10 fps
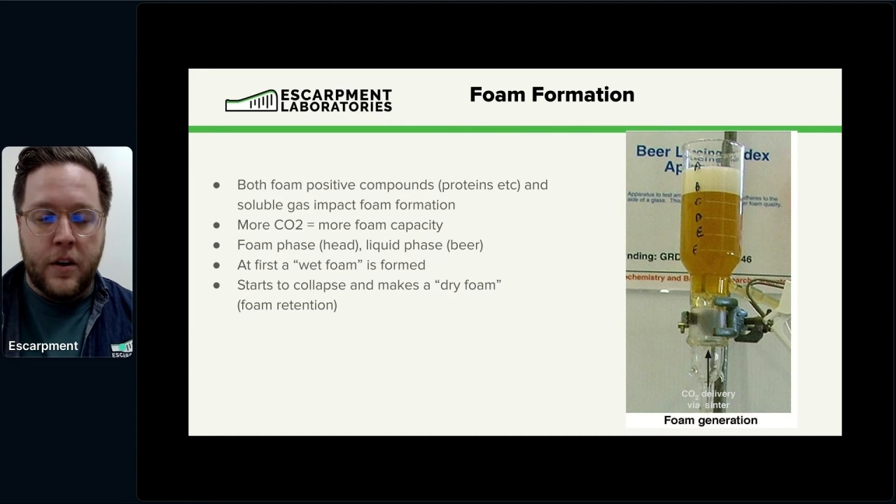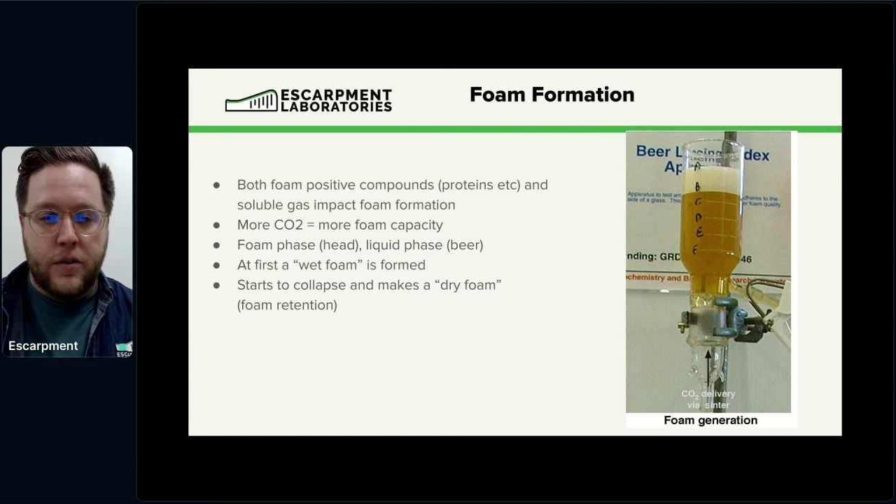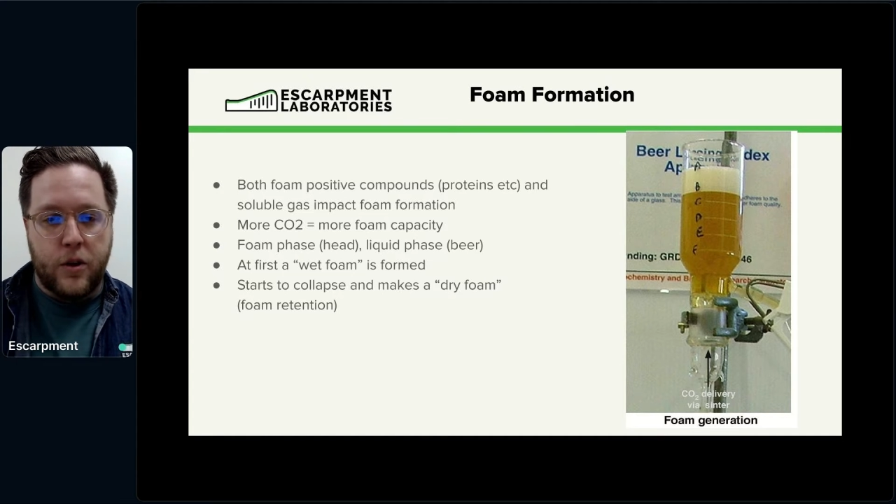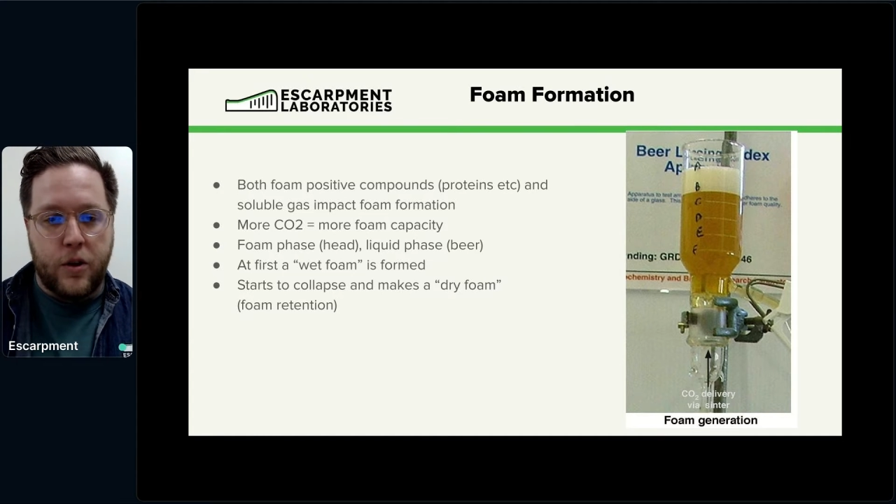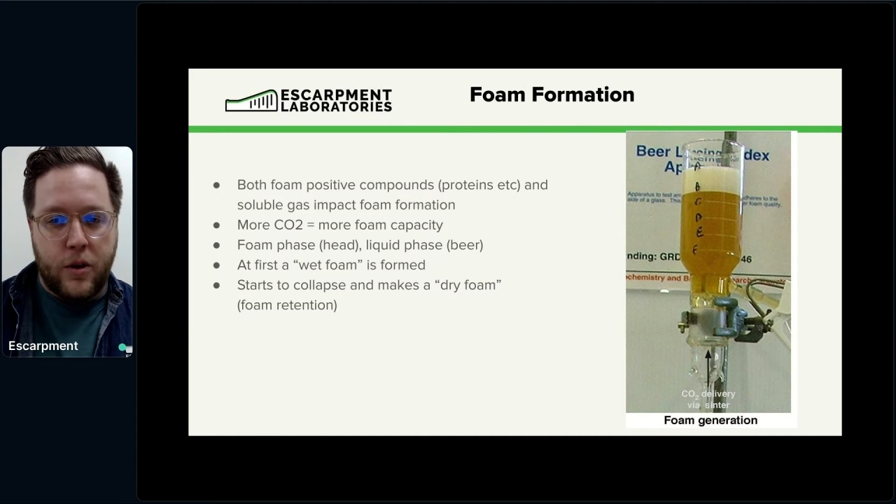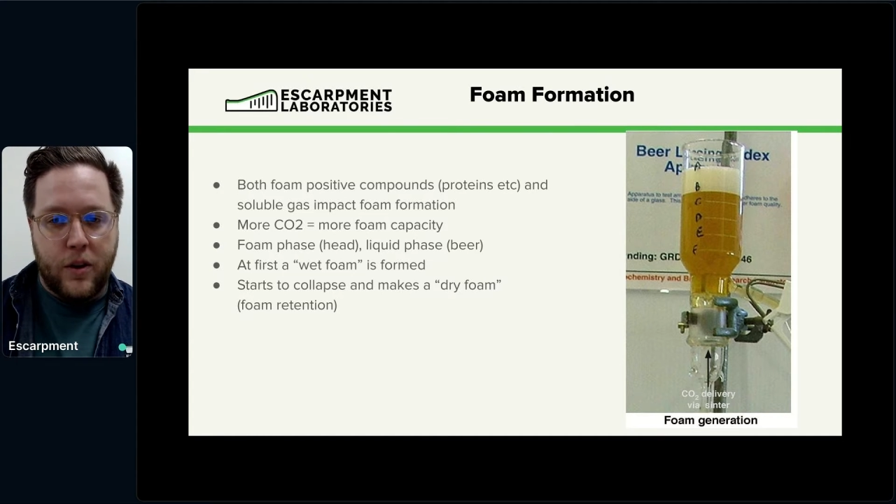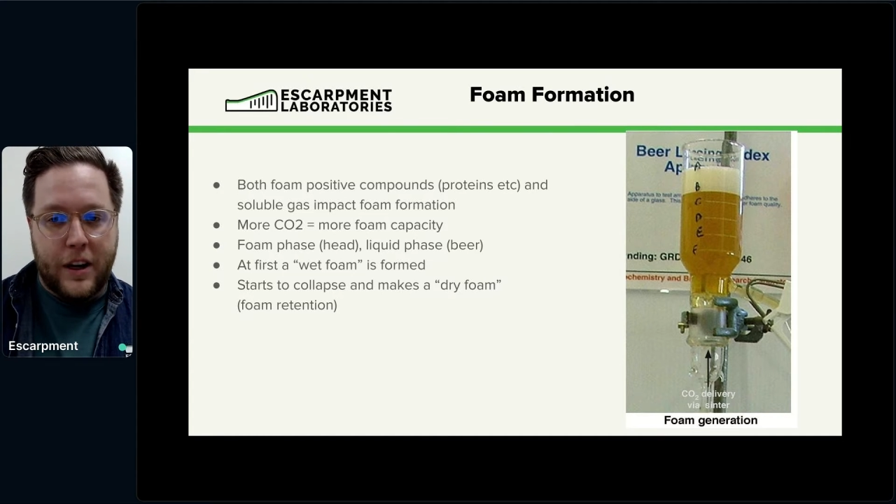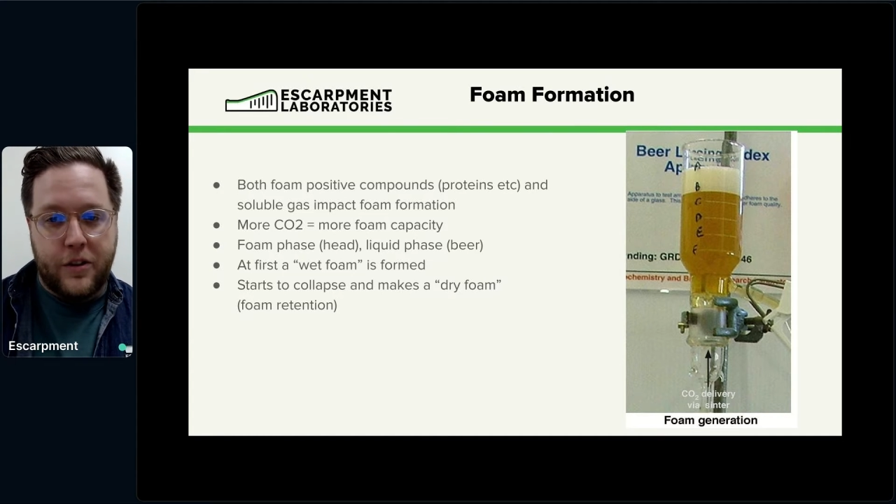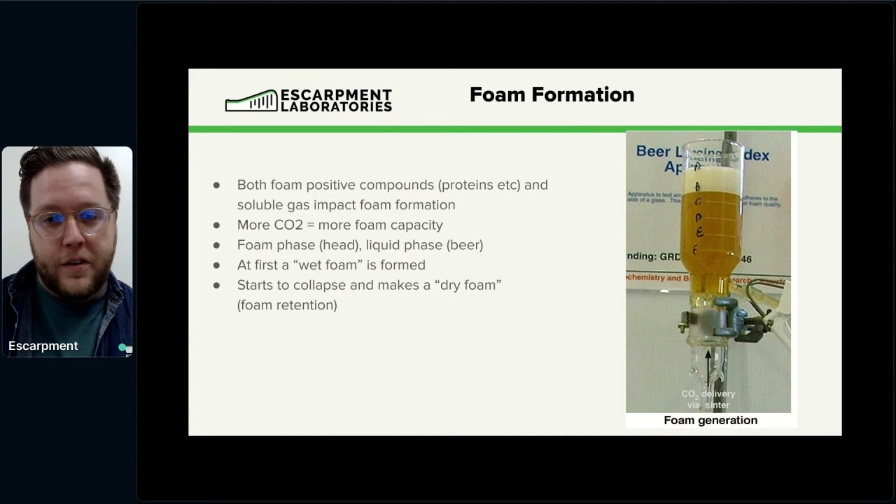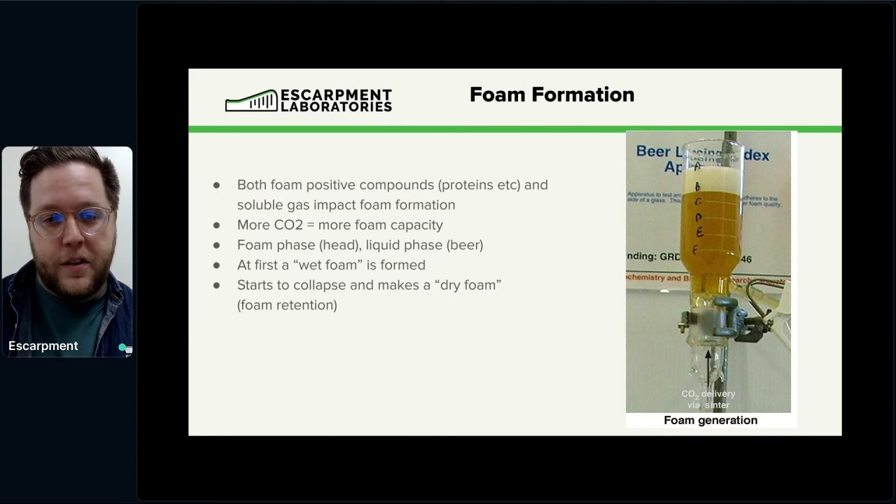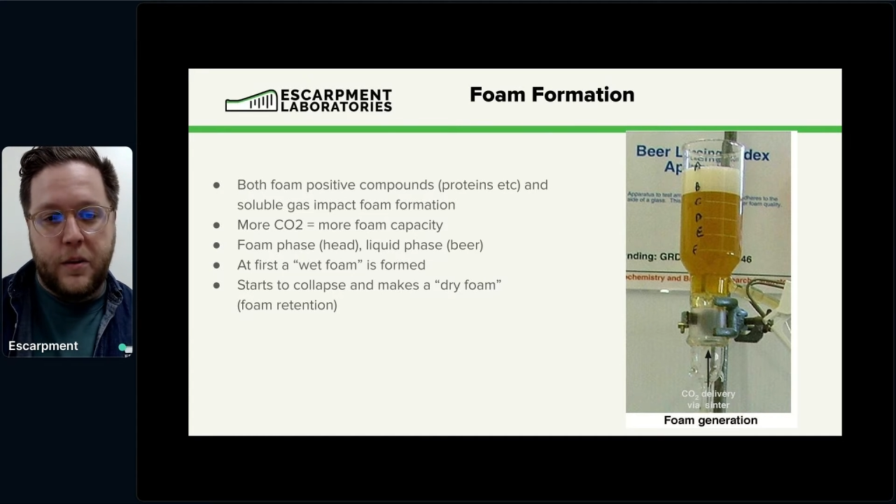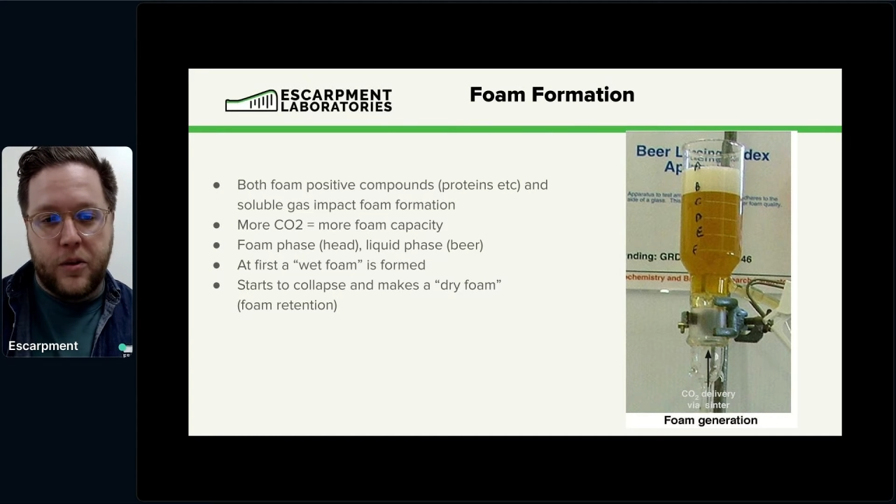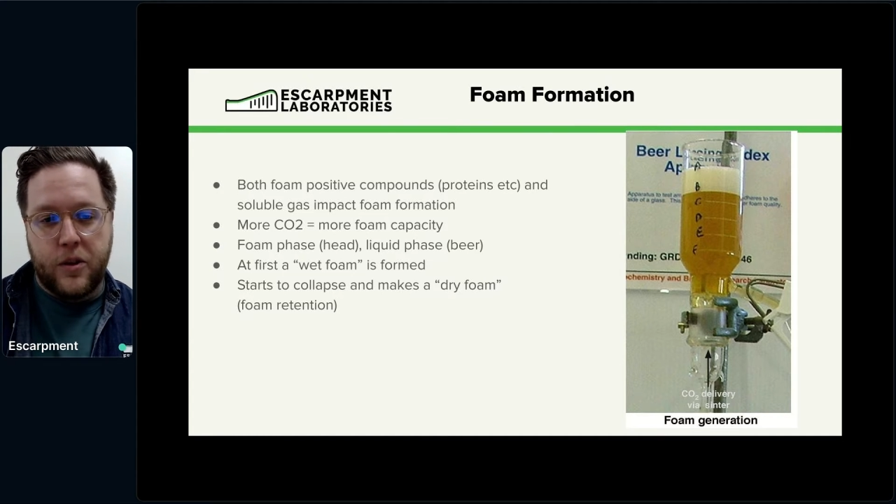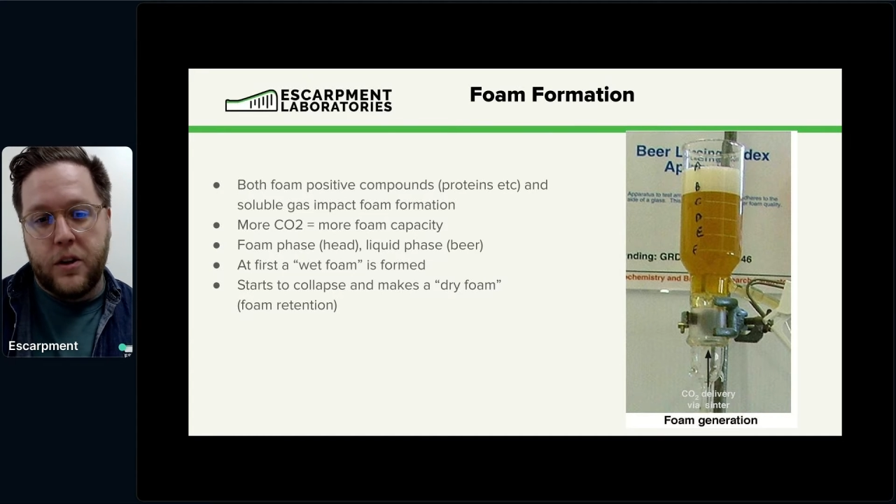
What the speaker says: So you'll actually see what's